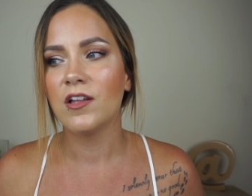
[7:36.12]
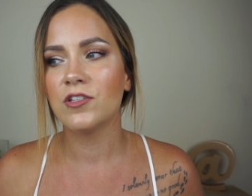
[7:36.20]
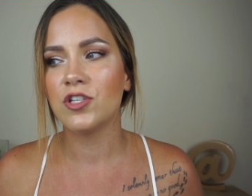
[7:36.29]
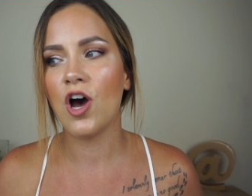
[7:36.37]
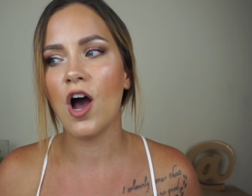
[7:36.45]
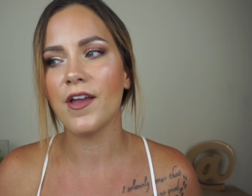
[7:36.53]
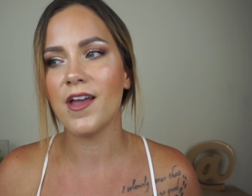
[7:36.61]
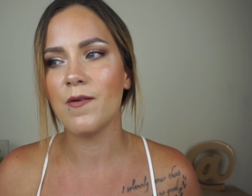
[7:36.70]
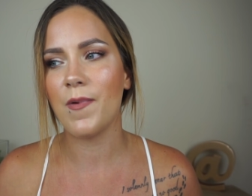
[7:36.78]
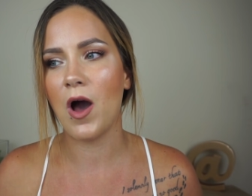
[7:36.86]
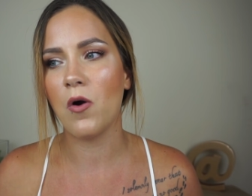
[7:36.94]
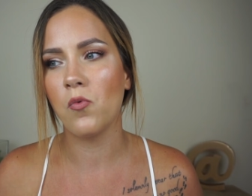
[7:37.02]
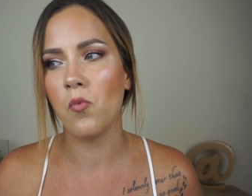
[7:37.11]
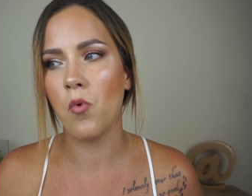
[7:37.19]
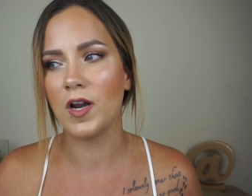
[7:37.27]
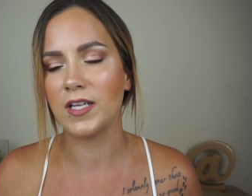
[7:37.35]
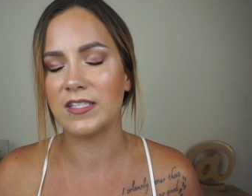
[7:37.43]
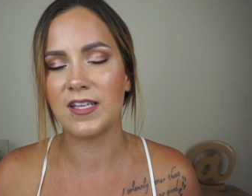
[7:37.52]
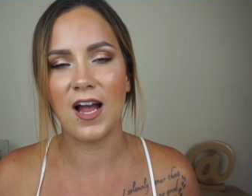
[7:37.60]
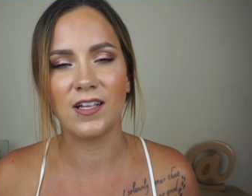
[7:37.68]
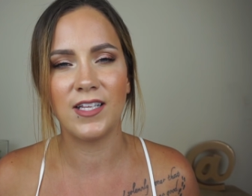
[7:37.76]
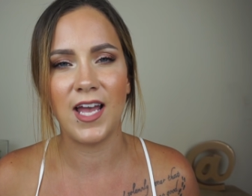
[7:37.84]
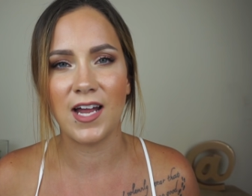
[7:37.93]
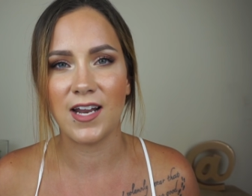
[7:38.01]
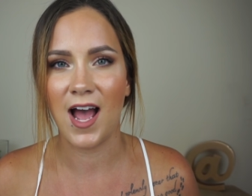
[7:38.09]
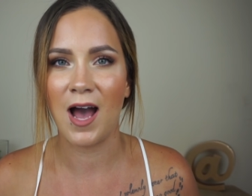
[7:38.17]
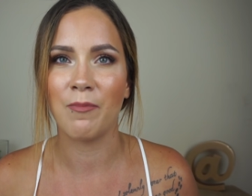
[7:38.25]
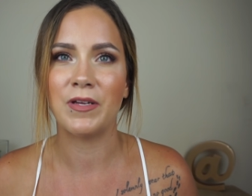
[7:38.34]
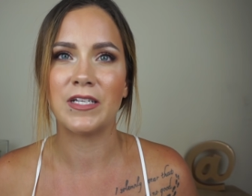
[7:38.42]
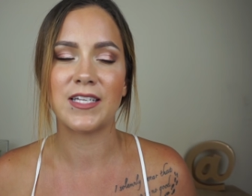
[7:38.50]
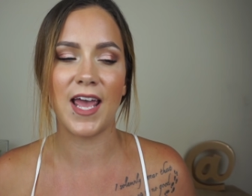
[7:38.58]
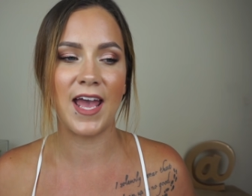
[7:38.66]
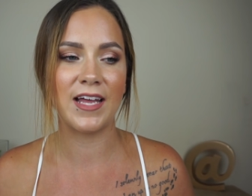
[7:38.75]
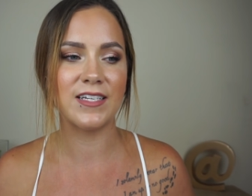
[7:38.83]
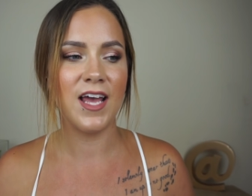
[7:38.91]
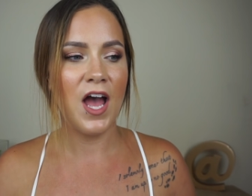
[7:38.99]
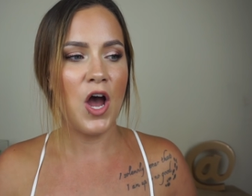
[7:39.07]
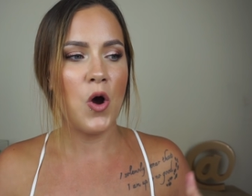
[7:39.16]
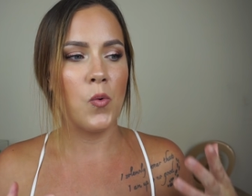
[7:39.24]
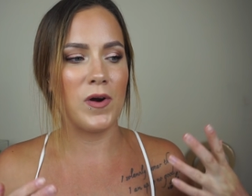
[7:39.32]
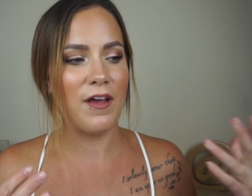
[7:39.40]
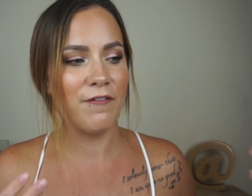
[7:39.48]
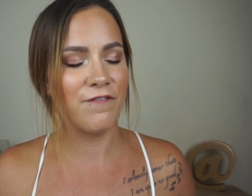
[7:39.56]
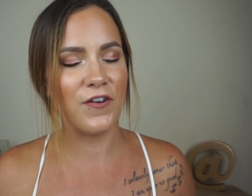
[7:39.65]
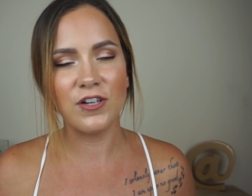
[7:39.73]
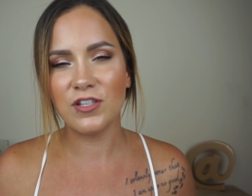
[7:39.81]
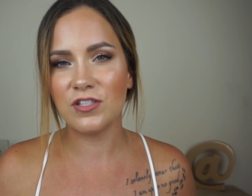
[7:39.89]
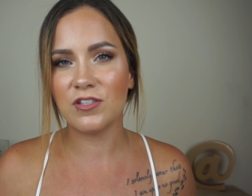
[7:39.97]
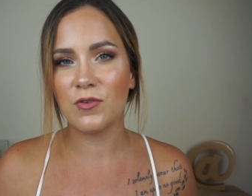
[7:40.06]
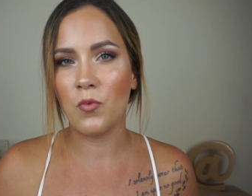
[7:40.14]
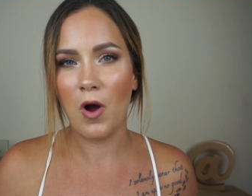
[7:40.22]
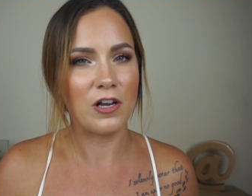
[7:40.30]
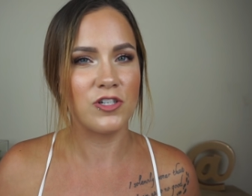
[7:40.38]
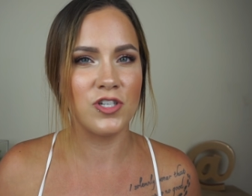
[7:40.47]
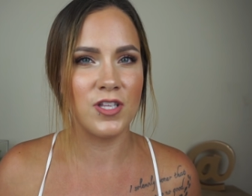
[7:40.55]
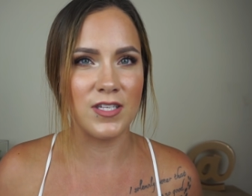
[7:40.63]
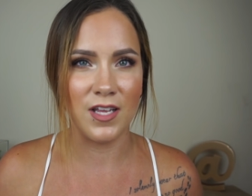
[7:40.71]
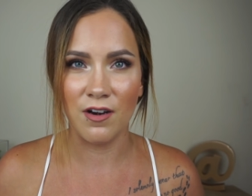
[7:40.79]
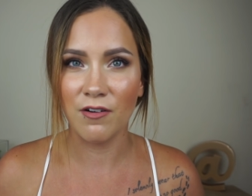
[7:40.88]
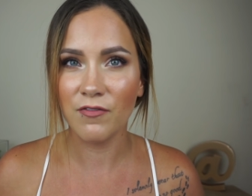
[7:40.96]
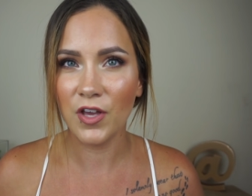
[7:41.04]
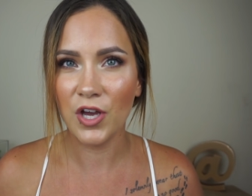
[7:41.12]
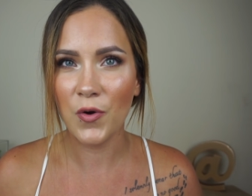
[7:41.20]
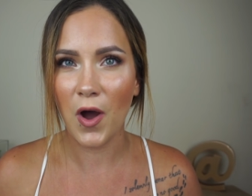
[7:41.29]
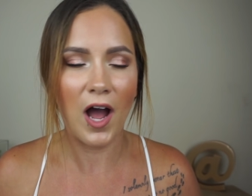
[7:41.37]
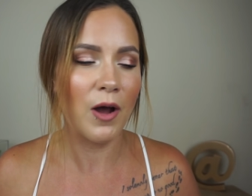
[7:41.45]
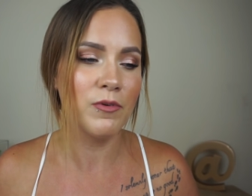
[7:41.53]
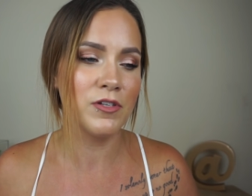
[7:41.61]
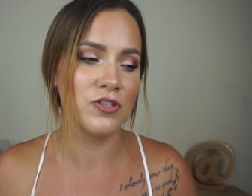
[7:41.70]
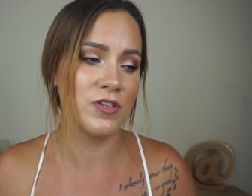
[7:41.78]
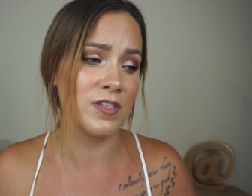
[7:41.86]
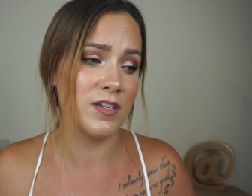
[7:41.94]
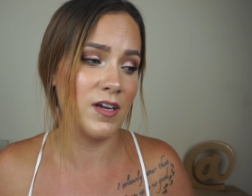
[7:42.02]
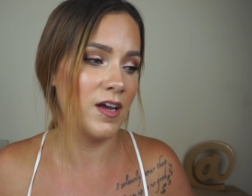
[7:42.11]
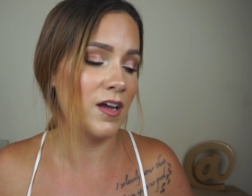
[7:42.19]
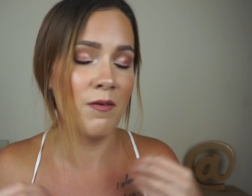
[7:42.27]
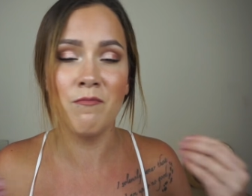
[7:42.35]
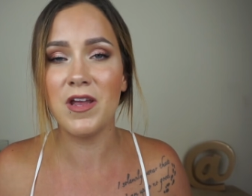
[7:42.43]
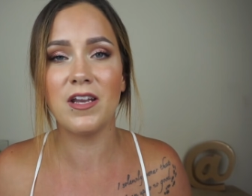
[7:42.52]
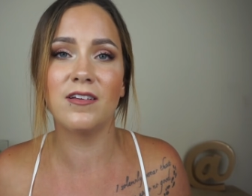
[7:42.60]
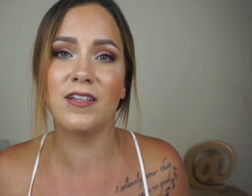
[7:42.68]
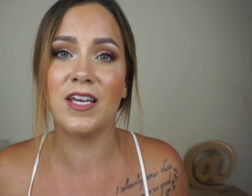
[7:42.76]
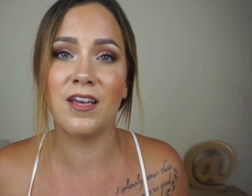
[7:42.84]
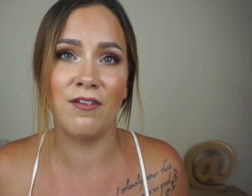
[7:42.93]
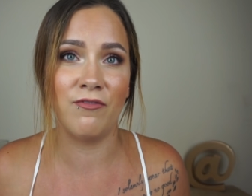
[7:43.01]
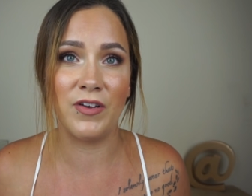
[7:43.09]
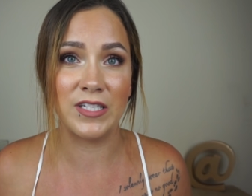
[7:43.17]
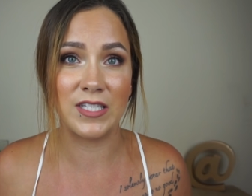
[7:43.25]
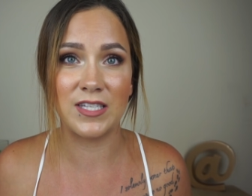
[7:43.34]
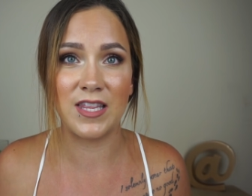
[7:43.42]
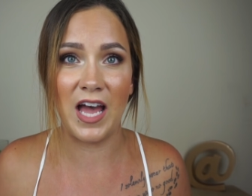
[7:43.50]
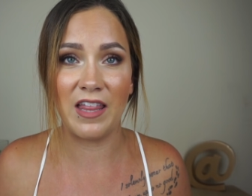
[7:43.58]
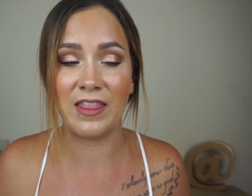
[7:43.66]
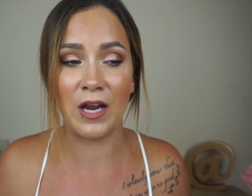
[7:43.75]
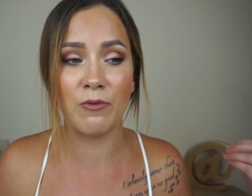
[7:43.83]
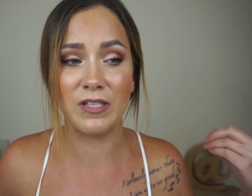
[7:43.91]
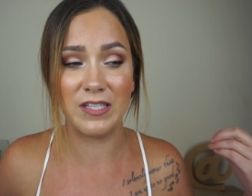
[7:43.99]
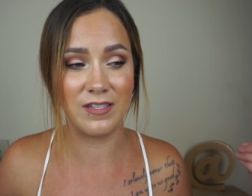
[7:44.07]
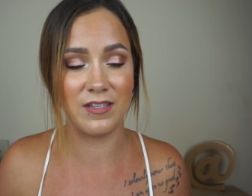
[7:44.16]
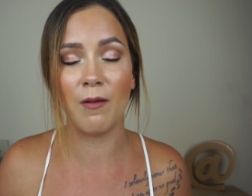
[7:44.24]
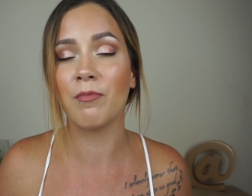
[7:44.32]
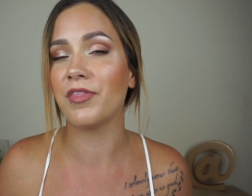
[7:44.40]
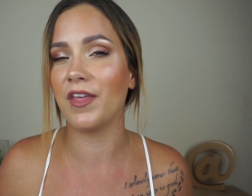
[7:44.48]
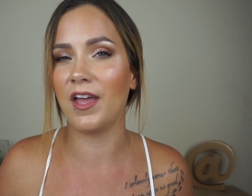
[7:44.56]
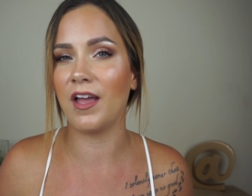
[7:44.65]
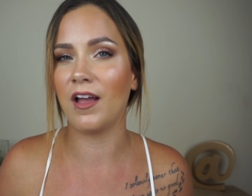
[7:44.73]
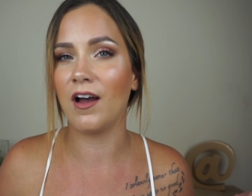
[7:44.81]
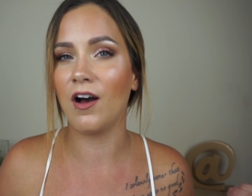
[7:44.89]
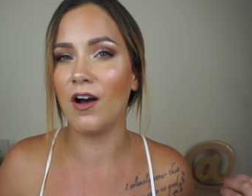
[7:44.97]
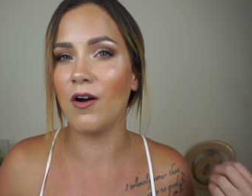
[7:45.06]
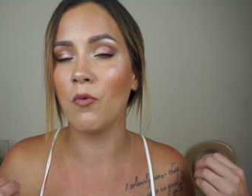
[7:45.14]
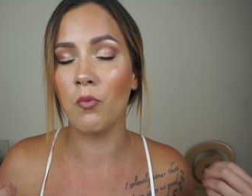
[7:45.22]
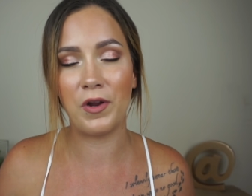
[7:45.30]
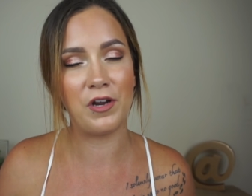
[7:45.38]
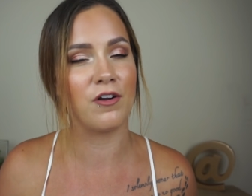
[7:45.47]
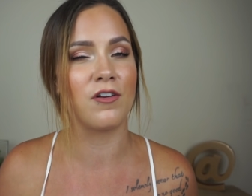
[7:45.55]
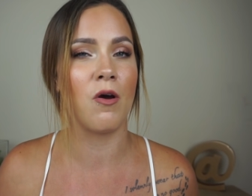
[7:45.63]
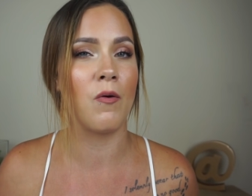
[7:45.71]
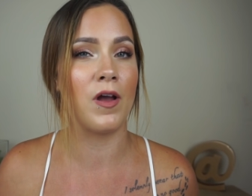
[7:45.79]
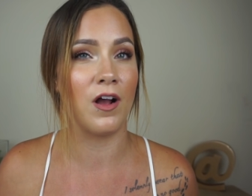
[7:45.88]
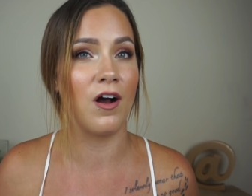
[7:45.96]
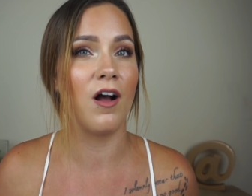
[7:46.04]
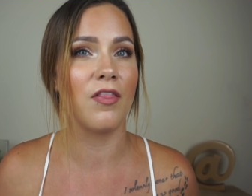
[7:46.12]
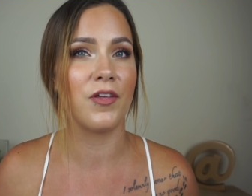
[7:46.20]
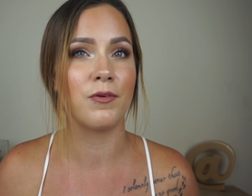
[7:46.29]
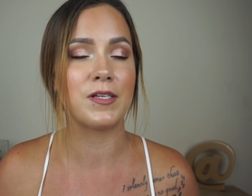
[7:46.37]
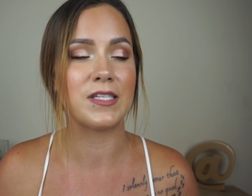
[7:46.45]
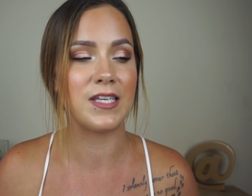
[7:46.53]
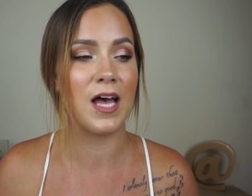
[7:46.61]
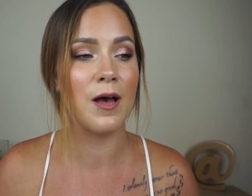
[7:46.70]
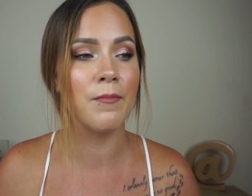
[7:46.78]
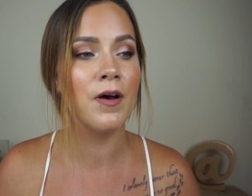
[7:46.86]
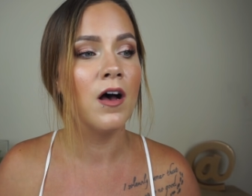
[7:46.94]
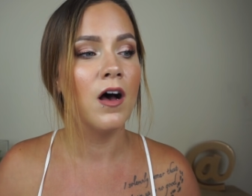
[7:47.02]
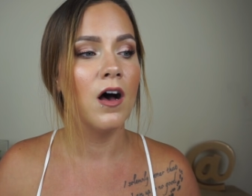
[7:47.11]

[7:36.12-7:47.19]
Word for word: talking about what exactly had happened. And when I first watched this interview, I was just immediately convinced that there was something weird going on. There was some